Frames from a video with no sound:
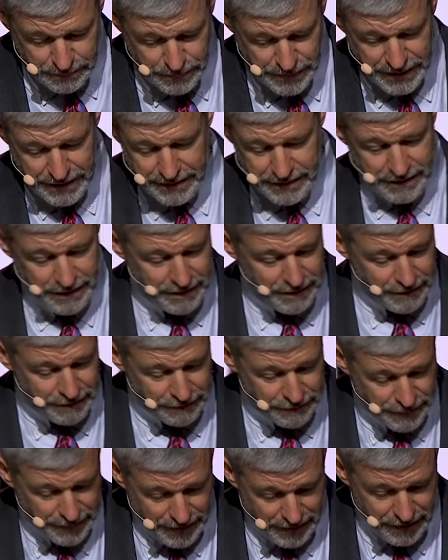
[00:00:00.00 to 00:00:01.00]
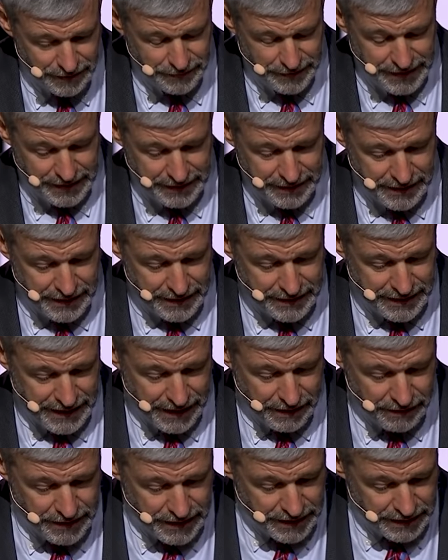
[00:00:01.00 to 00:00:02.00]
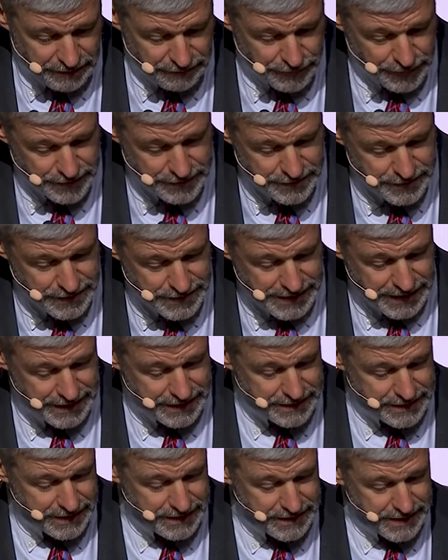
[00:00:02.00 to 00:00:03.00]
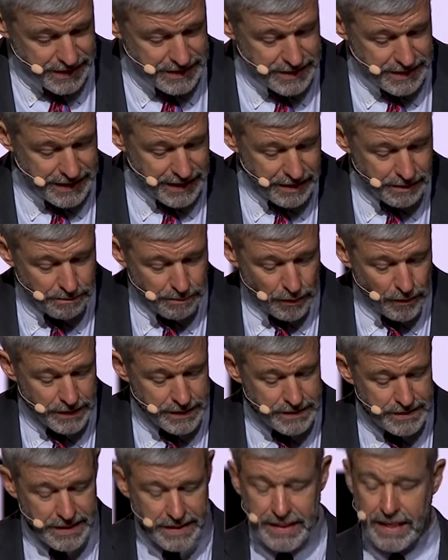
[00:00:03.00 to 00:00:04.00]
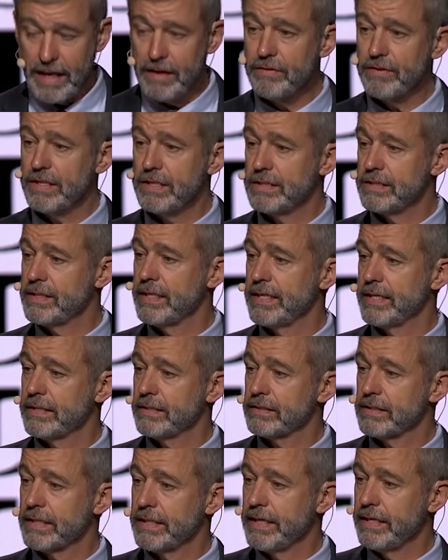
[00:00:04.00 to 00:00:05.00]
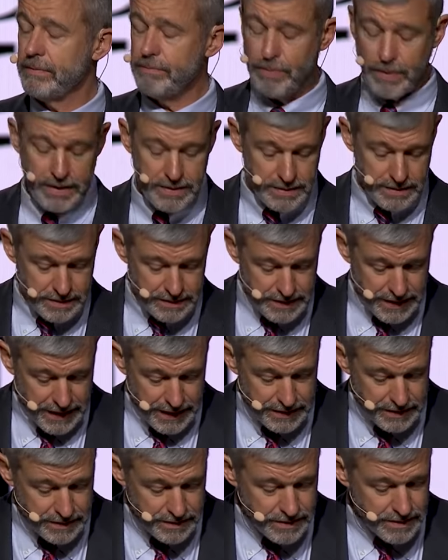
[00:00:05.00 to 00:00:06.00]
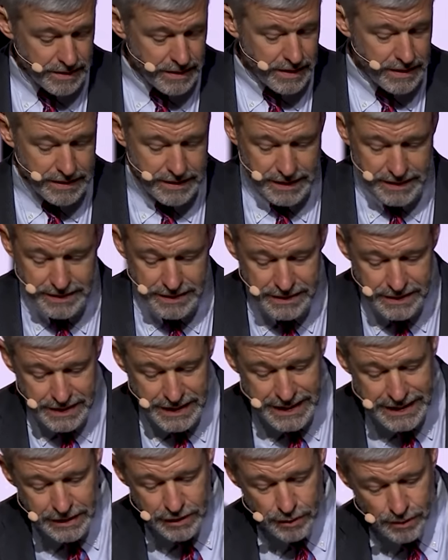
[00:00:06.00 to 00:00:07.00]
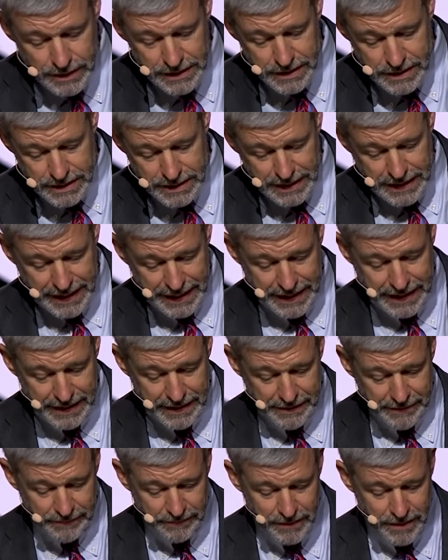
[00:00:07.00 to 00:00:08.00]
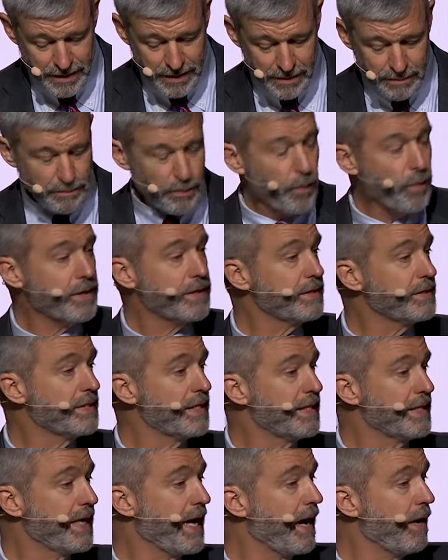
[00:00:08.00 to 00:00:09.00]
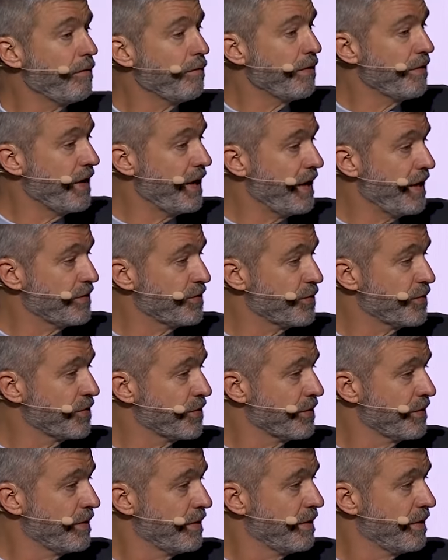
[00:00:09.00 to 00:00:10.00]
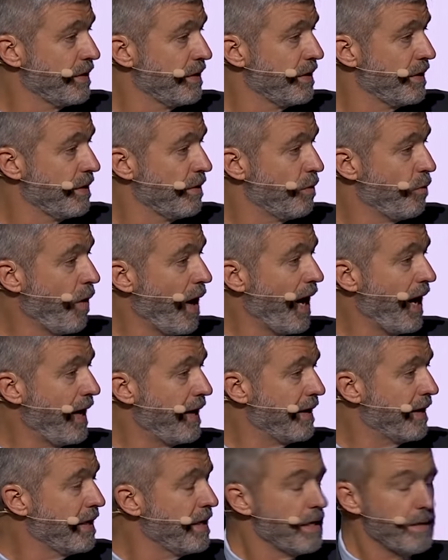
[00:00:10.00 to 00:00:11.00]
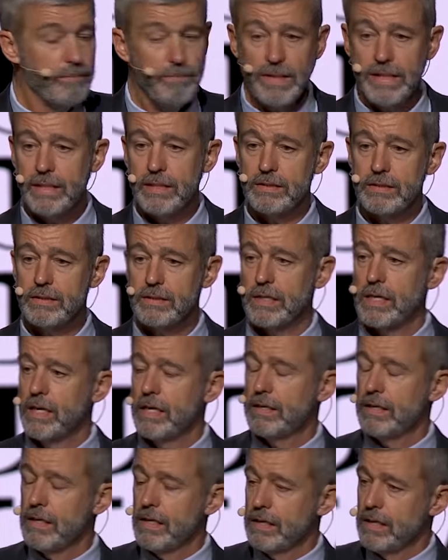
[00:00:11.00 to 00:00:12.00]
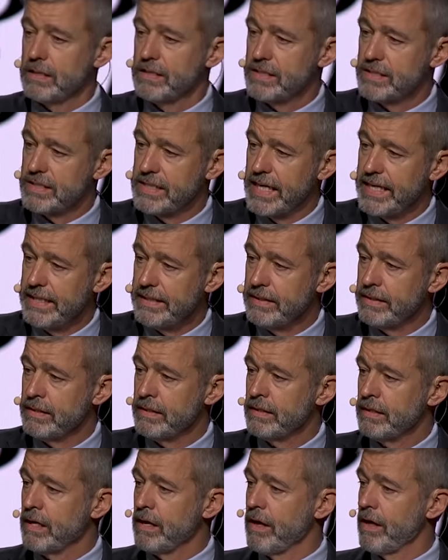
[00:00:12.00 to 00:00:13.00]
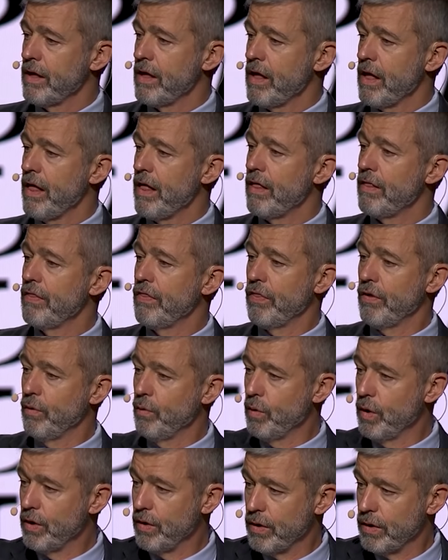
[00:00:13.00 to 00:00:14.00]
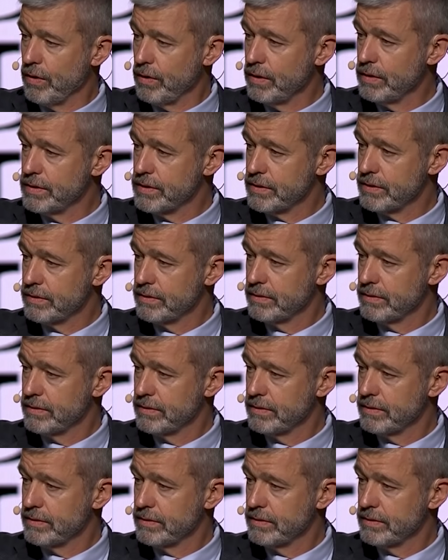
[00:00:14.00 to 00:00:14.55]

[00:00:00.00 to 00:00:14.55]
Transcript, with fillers: been following. Now, in verse 6, he says, In pointing out these things, again, present tense, continuously pointing out this. Why? Because Satan, the world,